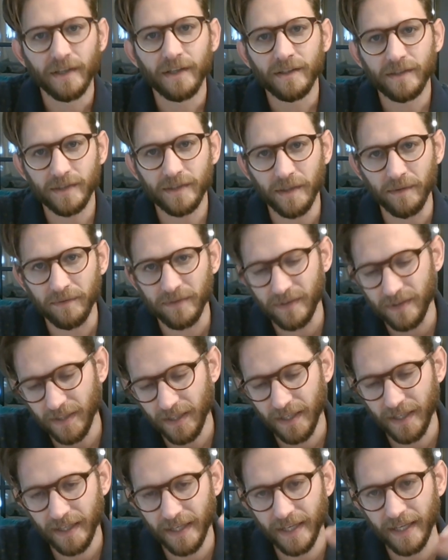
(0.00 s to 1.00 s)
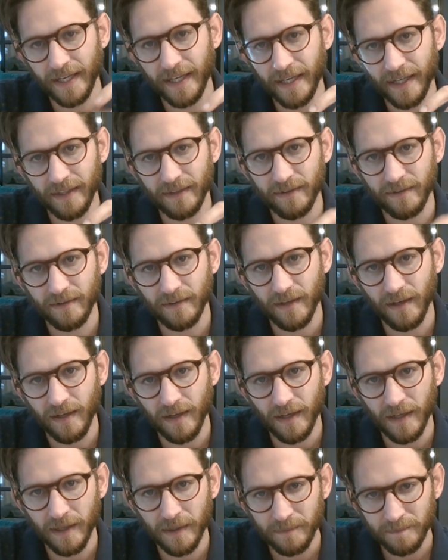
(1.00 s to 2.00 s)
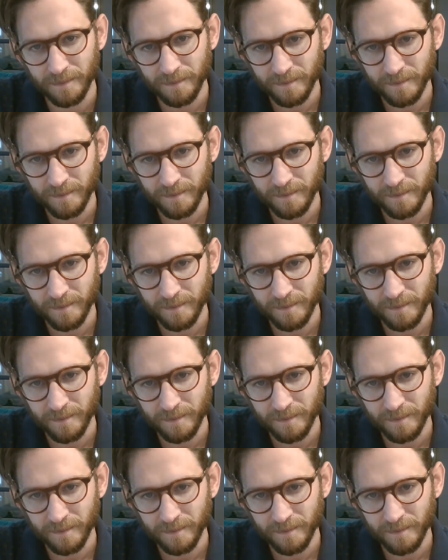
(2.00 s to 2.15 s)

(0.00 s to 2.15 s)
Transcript: Some say it's um,